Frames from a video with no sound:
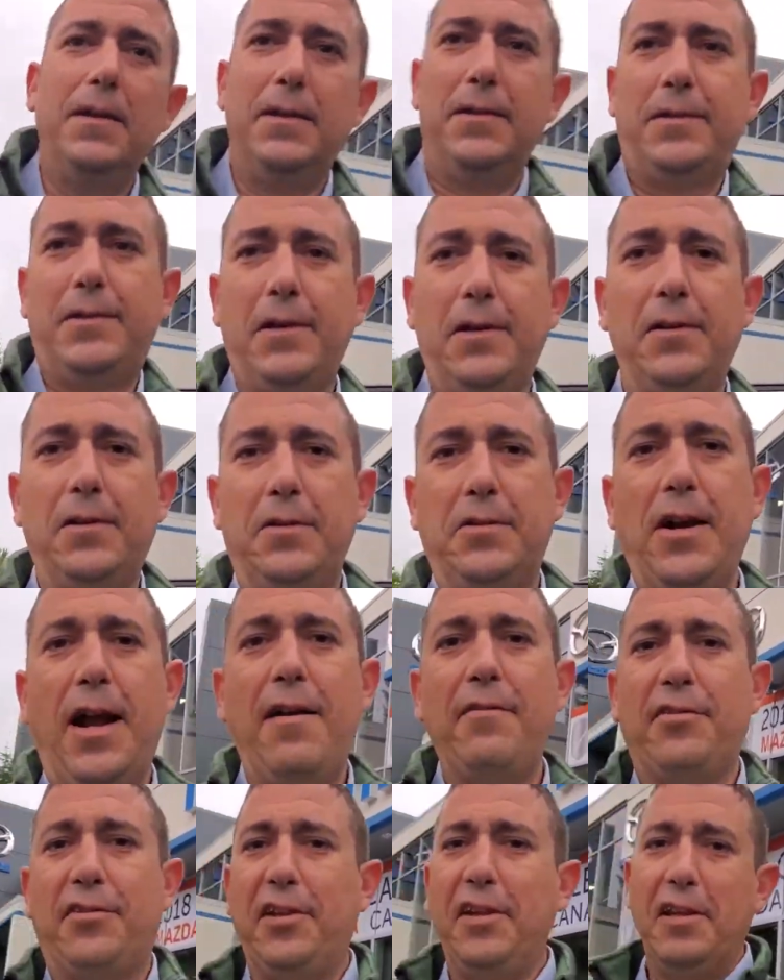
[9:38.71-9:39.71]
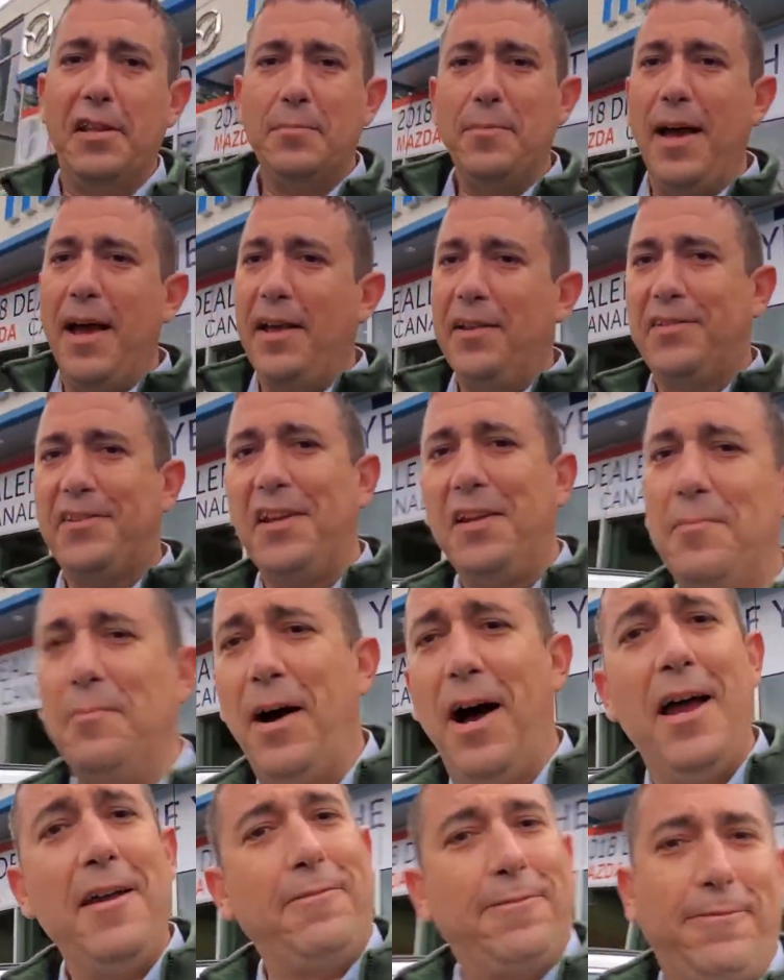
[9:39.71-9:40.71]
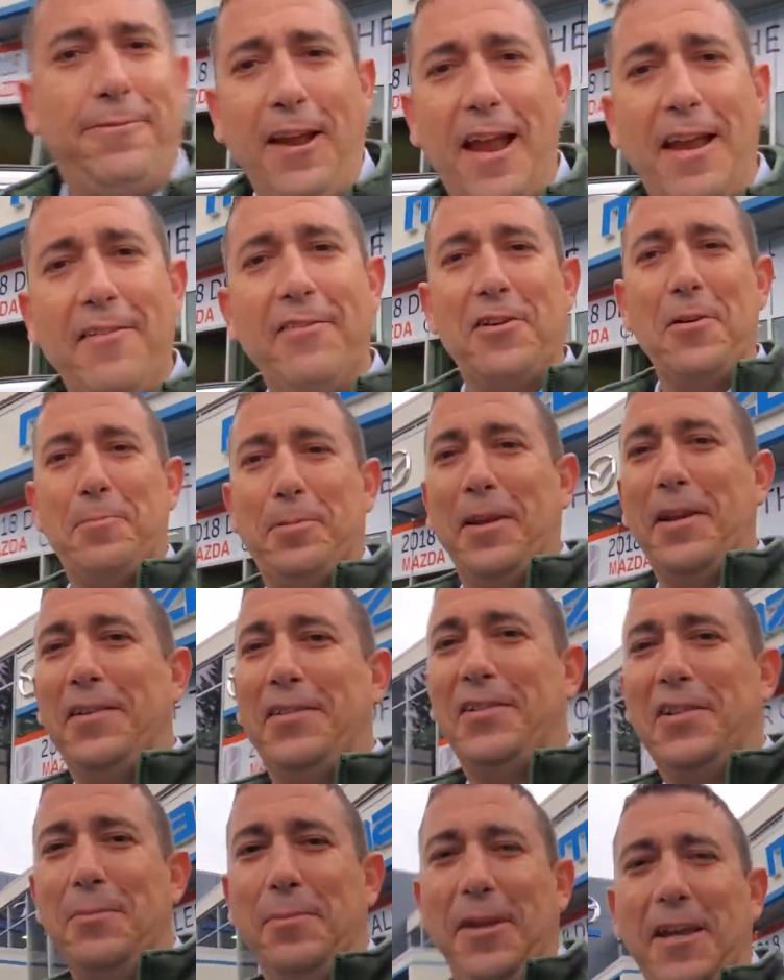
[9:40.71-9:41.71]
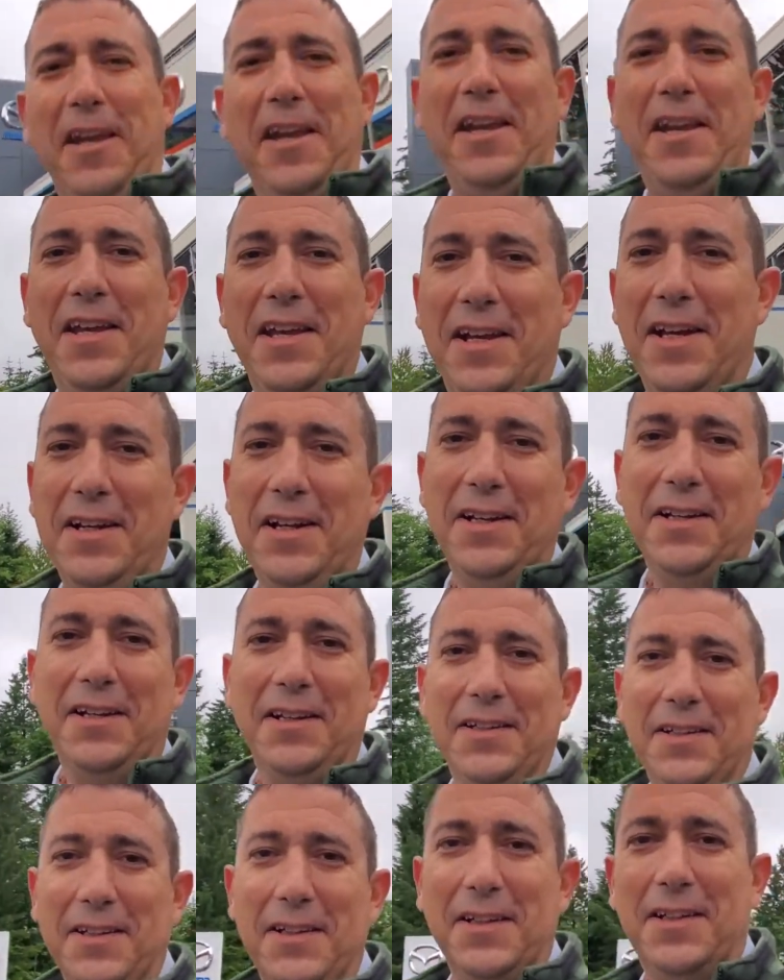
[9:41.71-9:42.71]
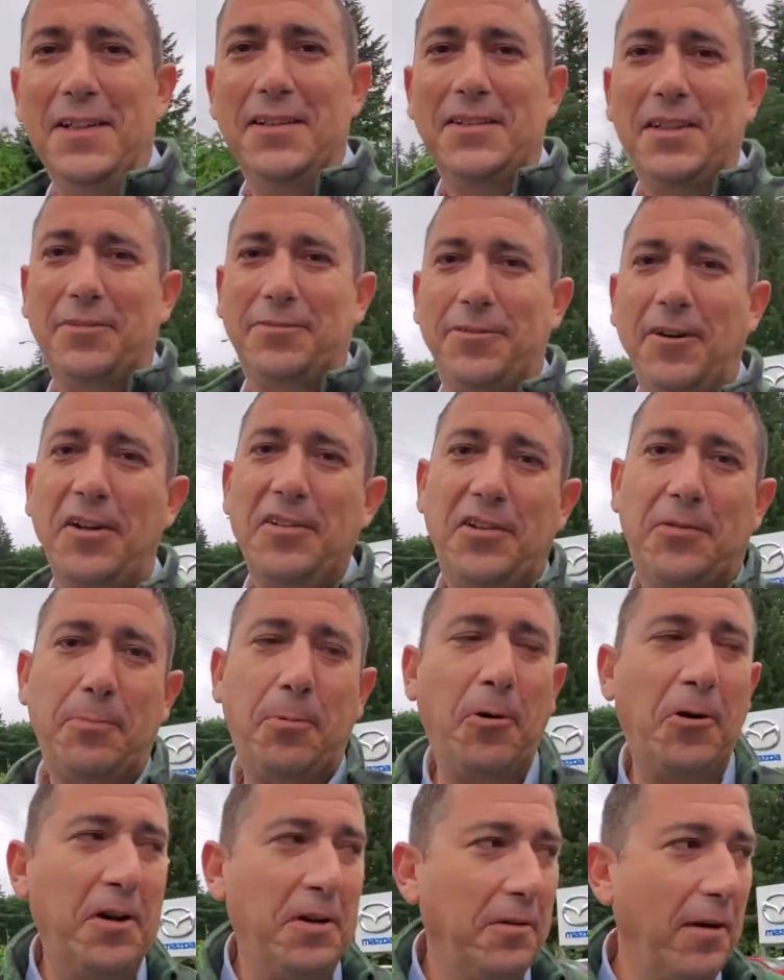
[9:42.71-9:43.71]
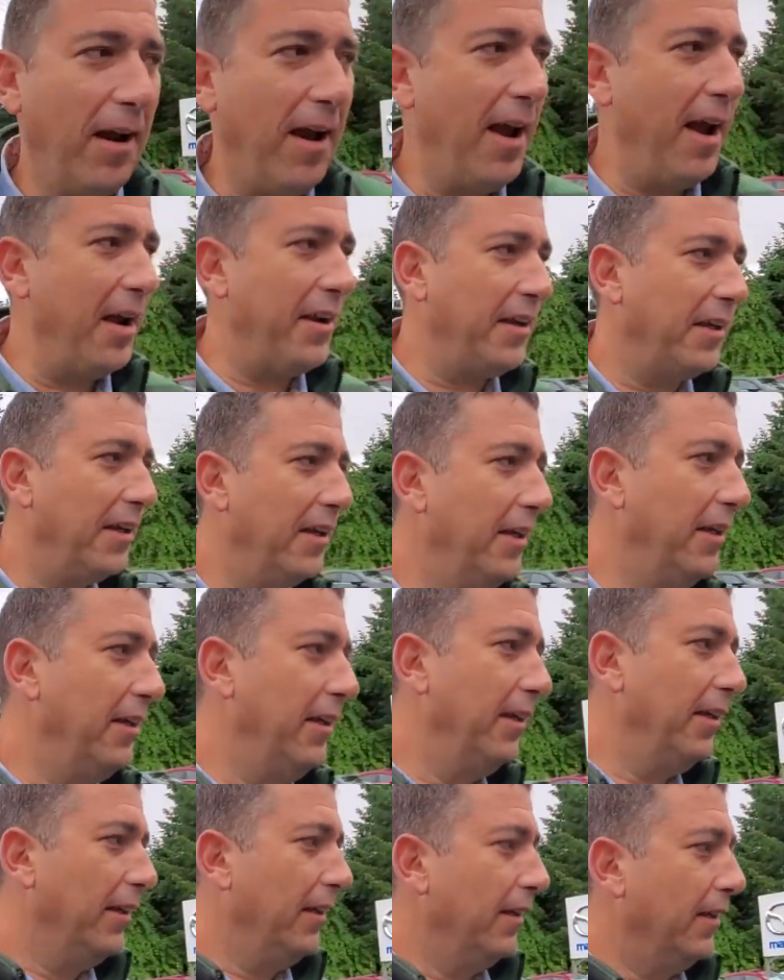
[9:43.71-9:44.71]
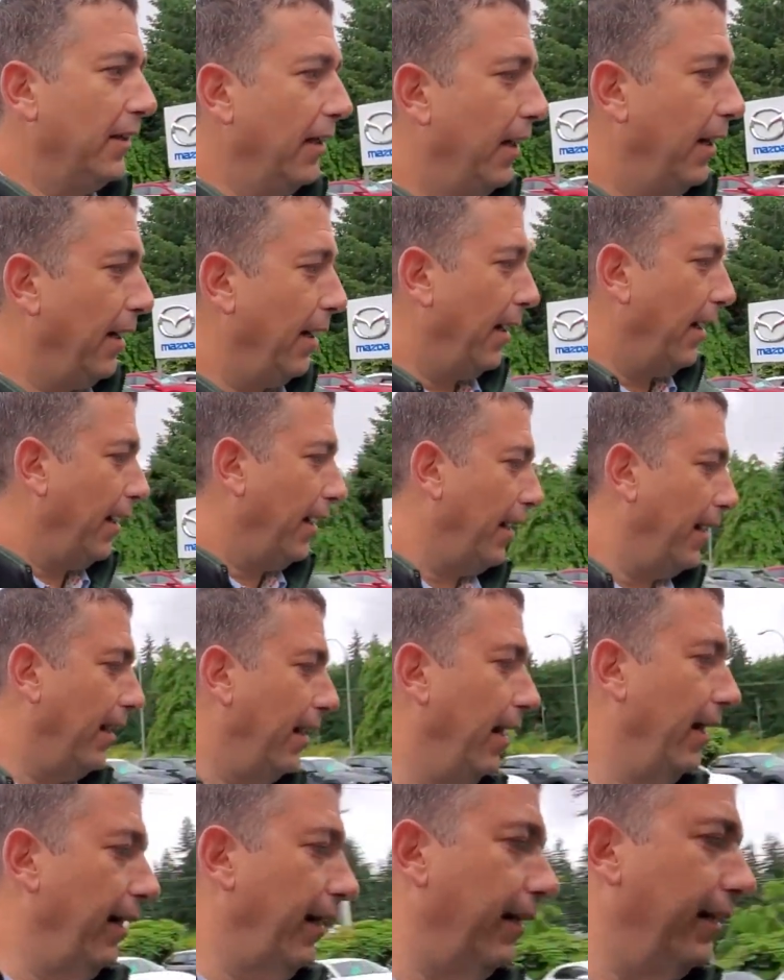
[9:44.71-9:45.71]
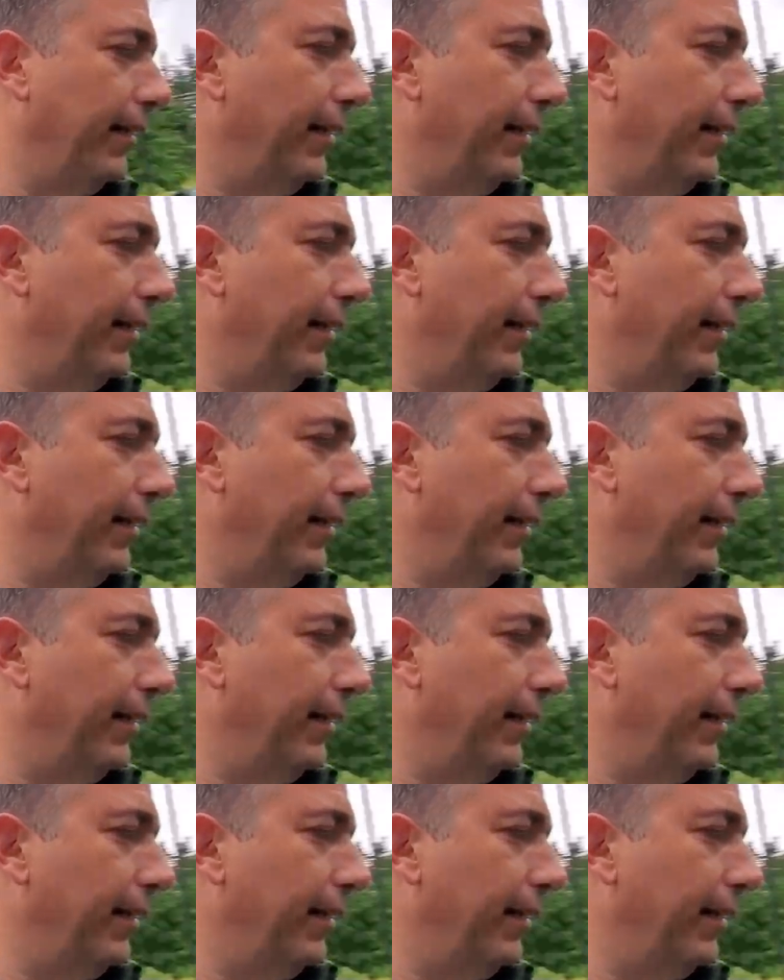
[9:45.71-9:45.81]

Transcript: So the driver's seat of the Mazda, my favorite place to be. It's a fun, sporty ride. Uh,